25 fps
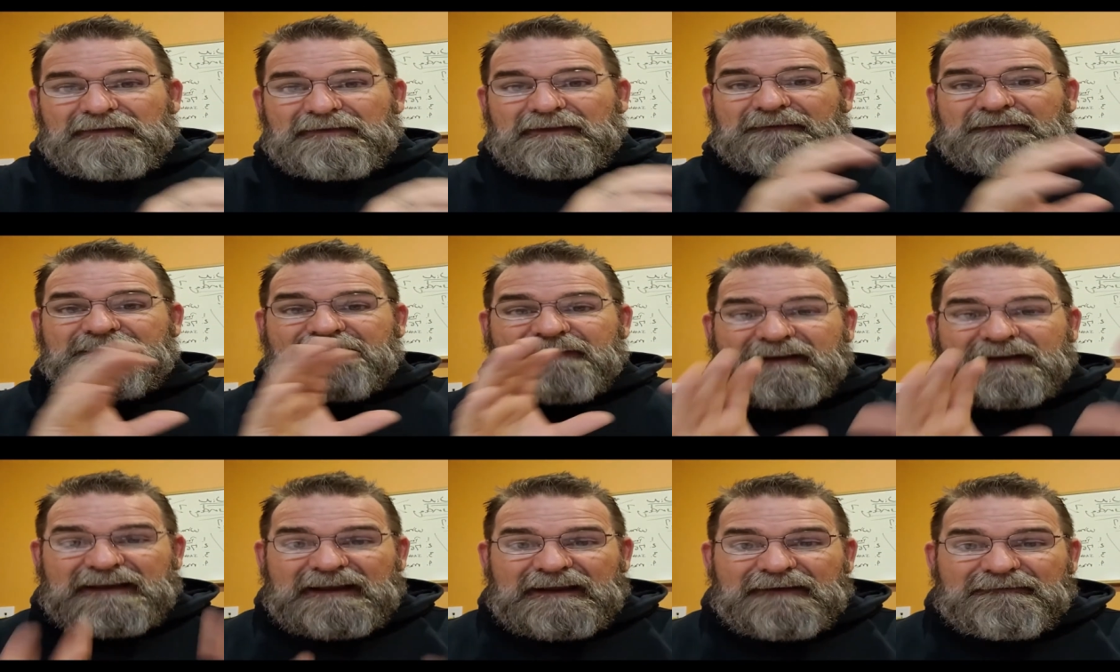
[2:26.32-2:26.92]
The
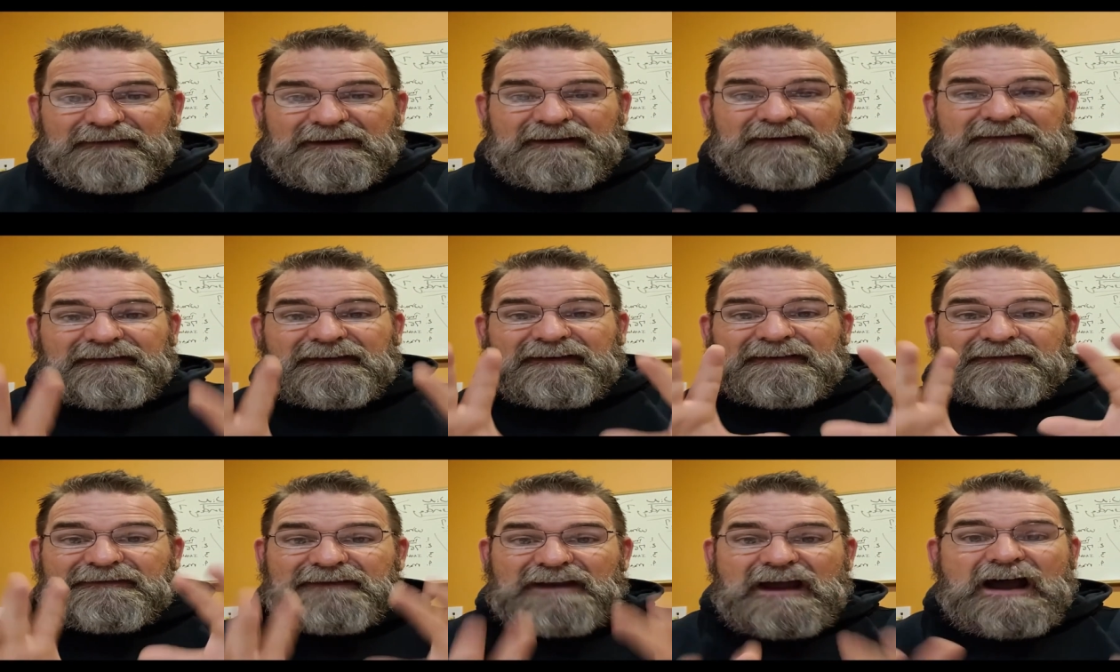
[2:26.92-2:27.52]
forgiveness
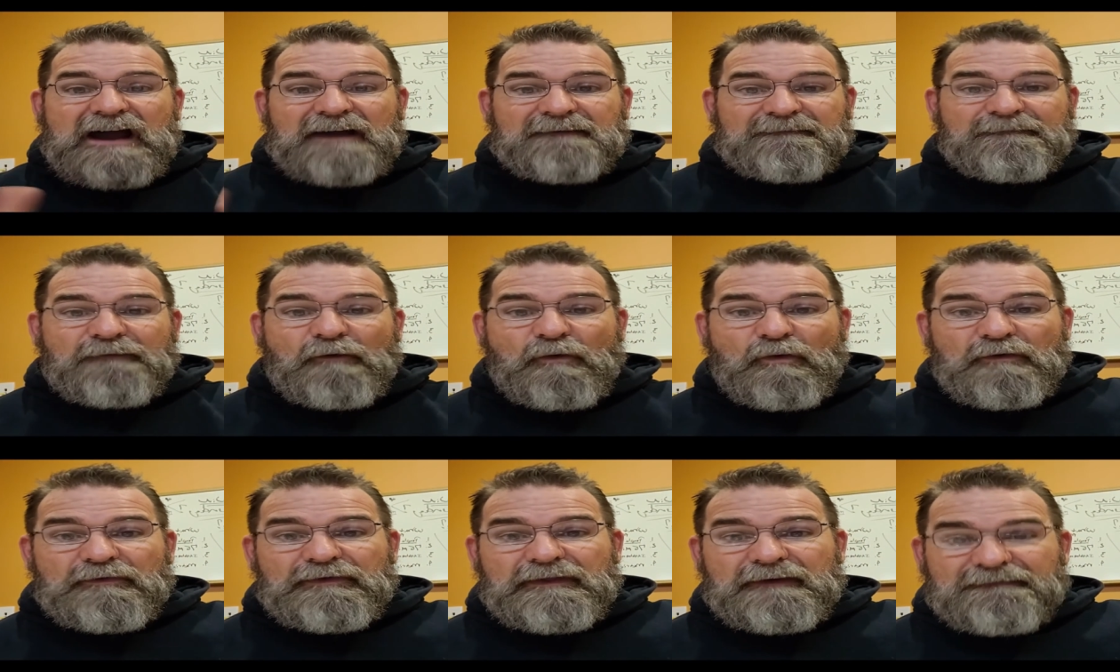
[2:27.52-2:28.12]
is not
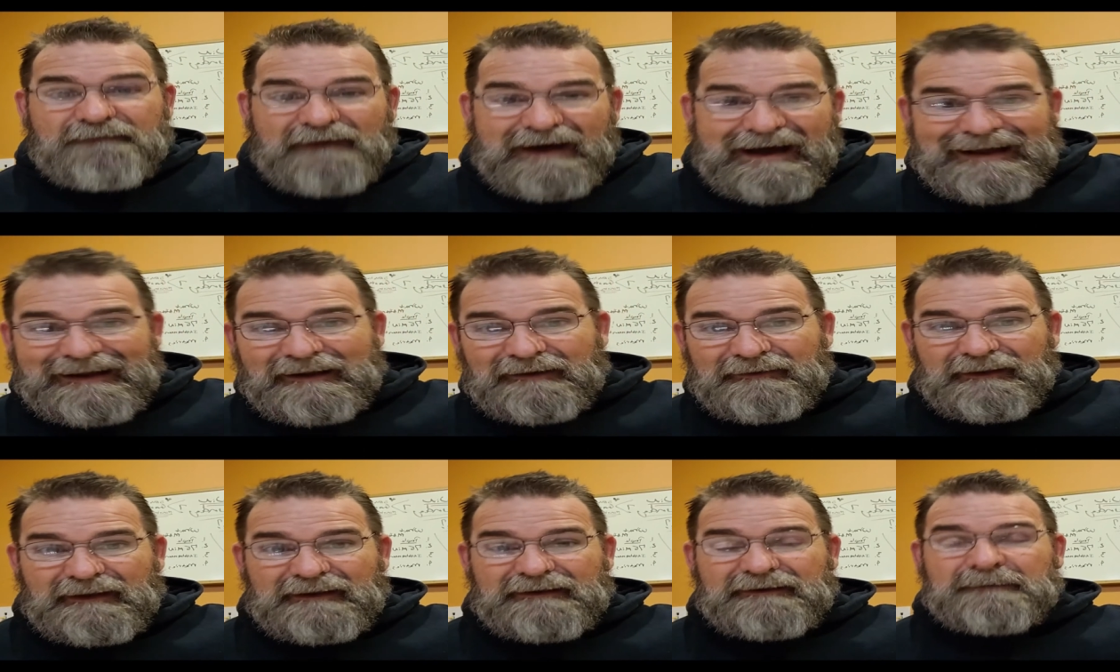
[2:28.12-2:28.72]
for the
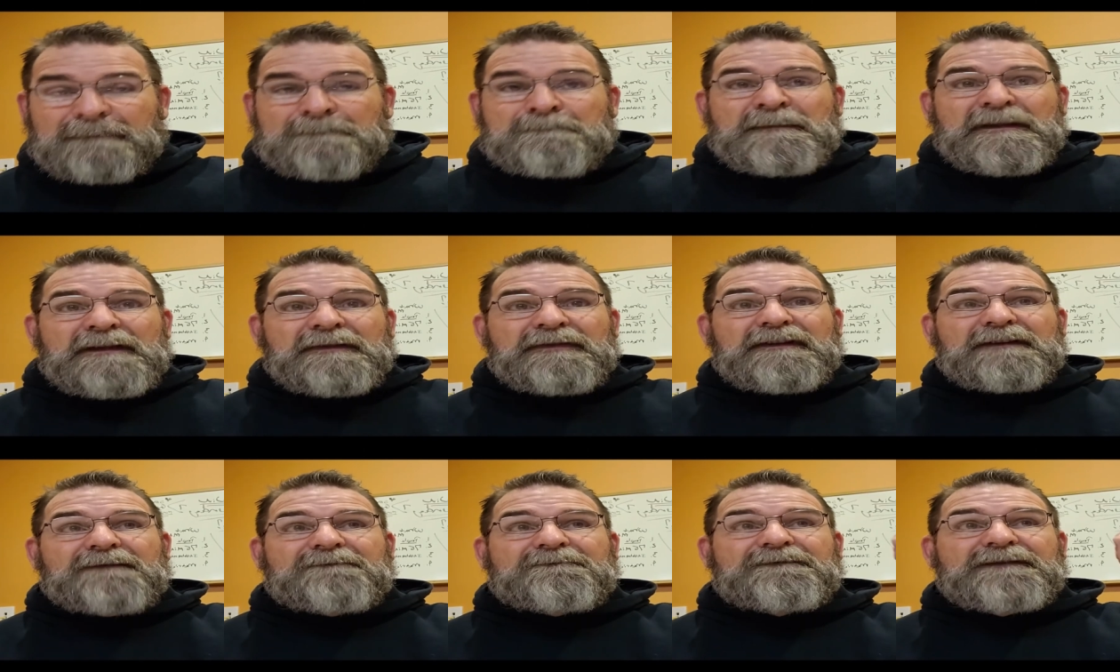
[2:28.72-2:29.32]
violator.
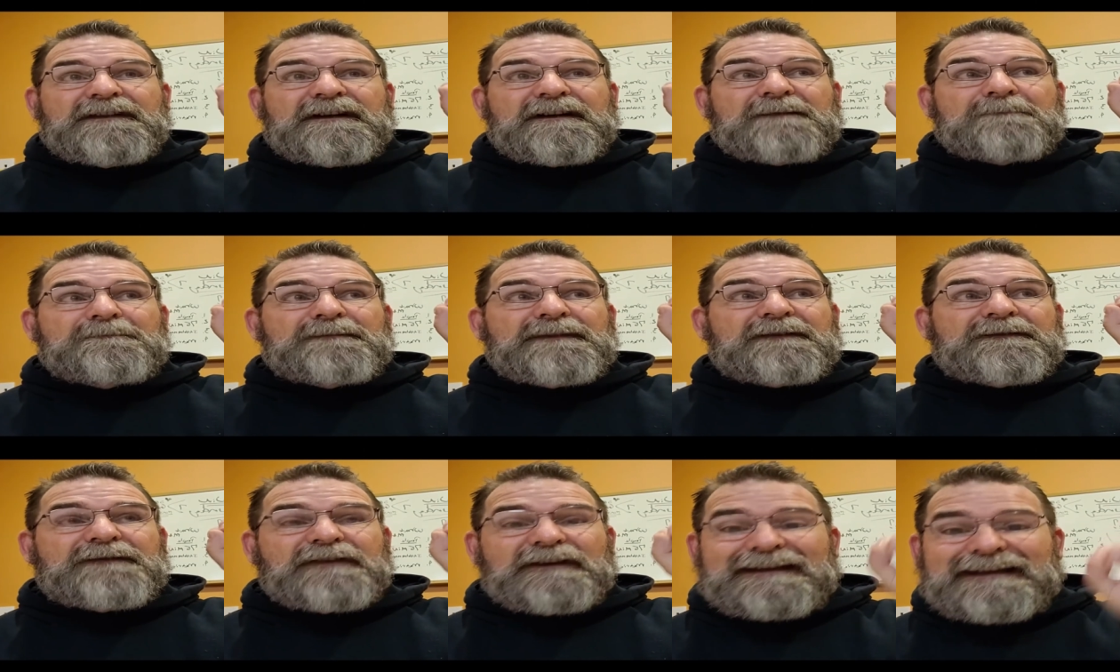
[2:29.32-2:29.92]
The, the,
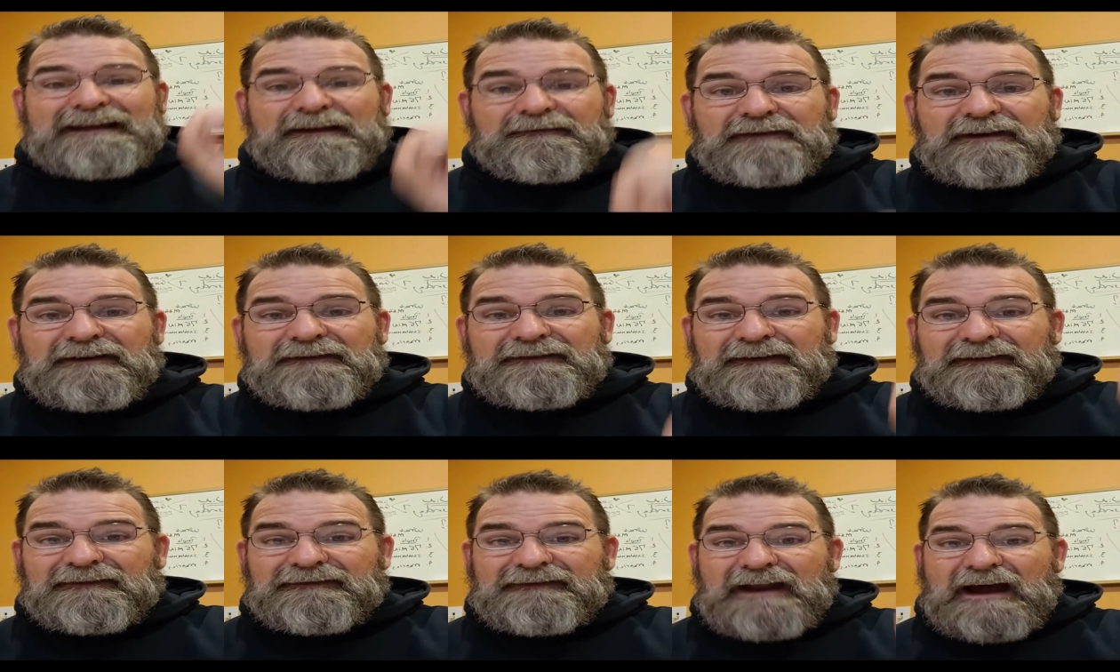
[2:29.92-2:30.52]
the
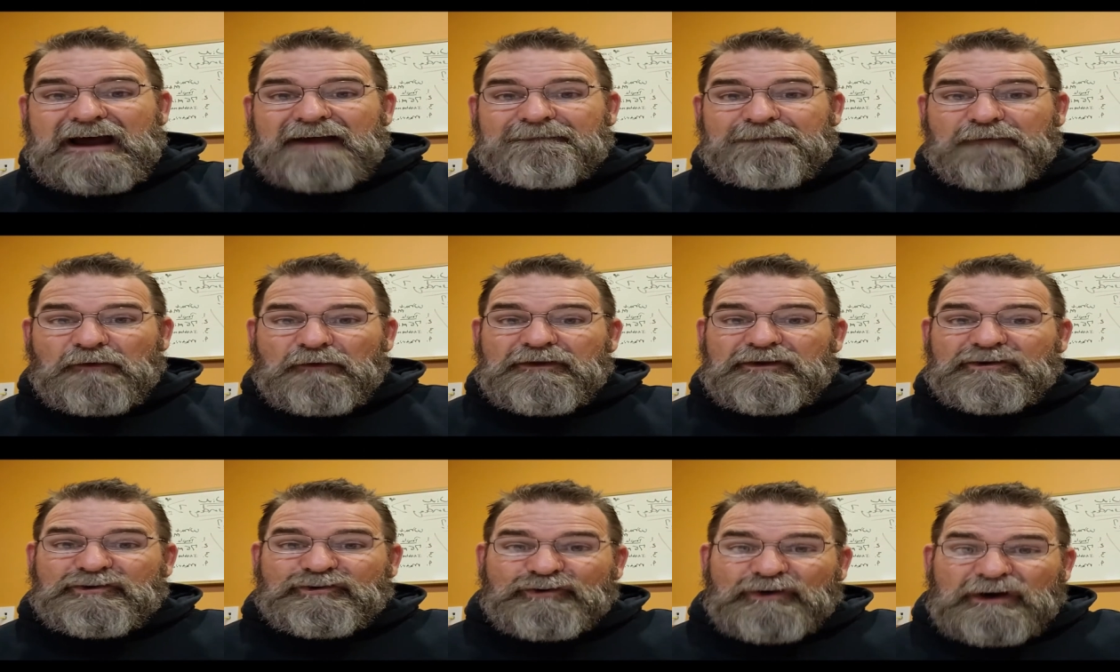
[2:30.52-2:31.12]
forgiveness is not
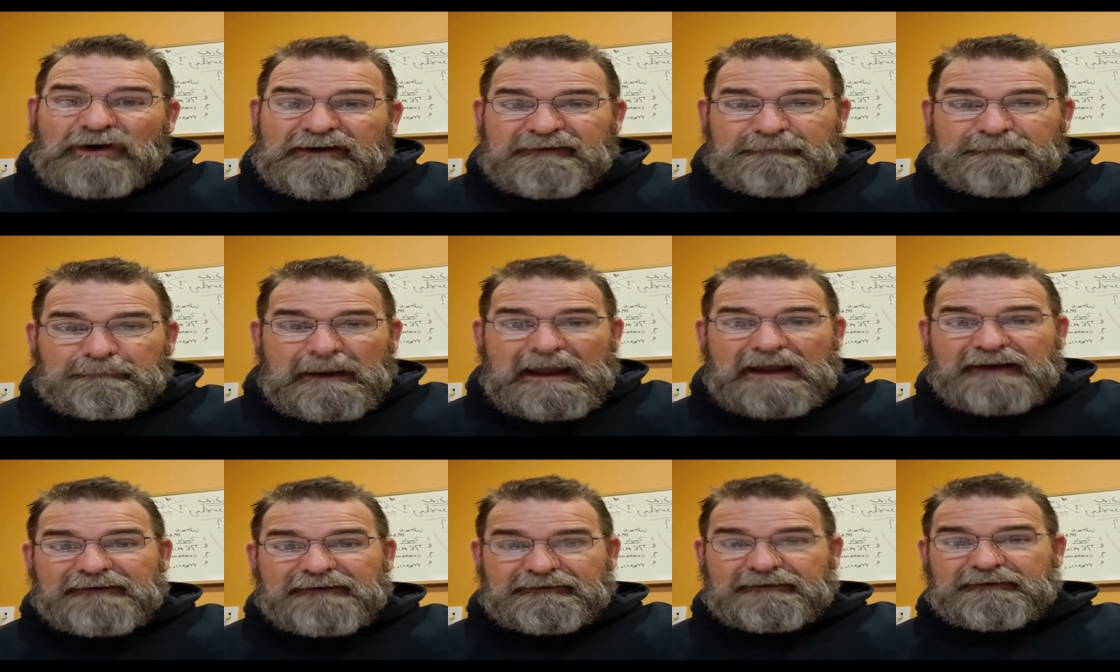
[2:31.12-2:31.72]
for the
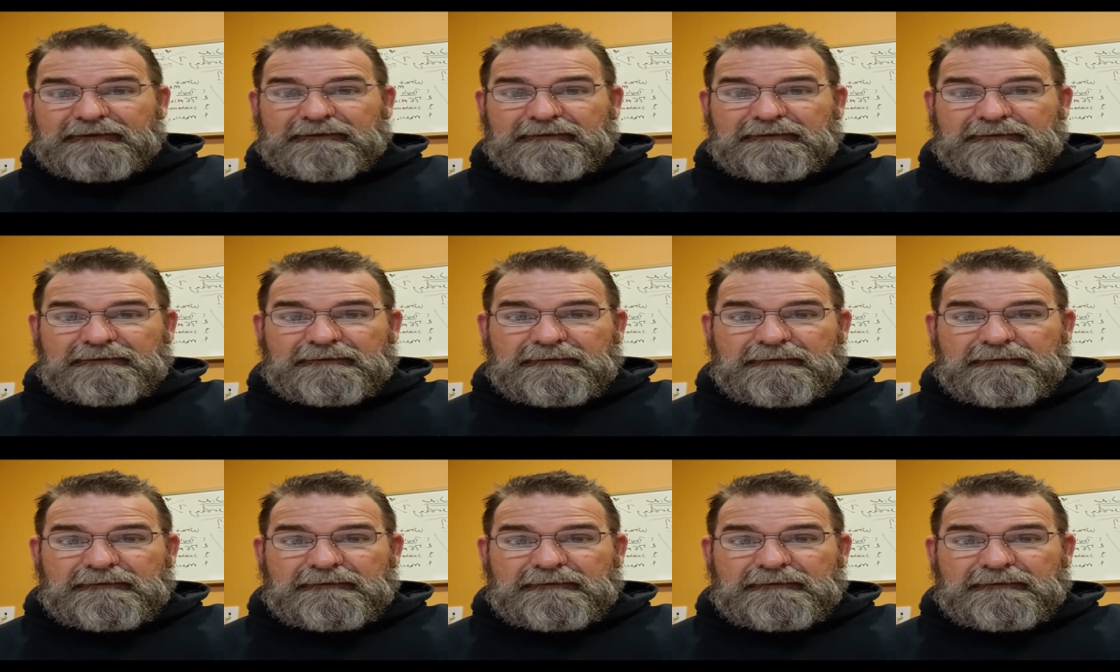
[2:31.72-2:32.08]
trespasser.